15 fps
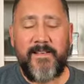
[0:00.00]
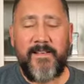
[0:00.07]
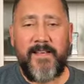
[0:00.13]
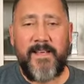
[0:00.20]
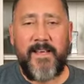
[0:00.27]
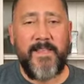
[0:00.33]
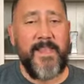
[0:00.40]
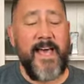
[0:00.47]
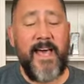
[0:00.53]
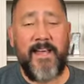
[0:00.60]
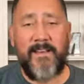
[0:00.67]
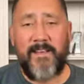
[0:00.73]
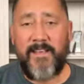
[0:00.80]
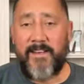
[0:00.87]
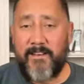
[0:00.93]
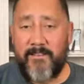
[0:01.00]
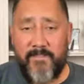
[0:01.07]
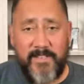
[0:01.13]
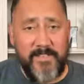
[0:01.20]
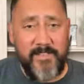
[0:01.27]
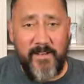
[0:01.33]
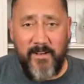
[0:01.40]
And that in and of
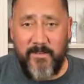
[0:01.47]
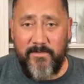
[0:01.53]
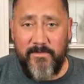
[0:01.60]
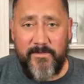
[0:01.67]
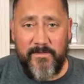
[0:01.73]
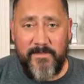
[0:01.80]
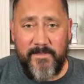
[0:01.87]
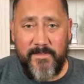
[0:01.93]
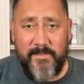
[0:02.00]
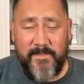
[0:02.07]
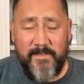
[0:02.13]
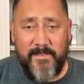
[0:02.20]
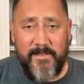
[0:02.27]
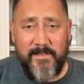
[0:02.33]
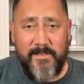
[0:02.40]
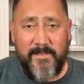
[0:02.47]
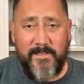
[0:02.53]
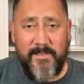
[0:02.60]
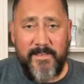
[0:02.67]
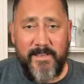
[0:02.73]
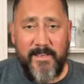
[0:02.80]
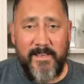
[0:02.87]
itself
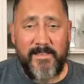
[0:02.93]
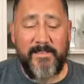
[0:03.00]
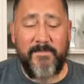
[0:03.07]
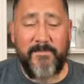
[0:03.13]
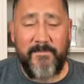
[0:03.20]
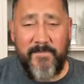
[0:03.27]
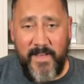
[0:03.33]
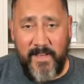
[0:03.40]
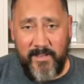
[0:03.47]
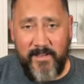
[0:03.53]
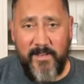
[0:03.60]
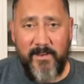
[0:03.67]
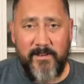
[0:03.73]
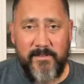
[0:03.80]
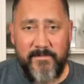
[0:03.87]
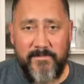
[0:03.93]
is a failure.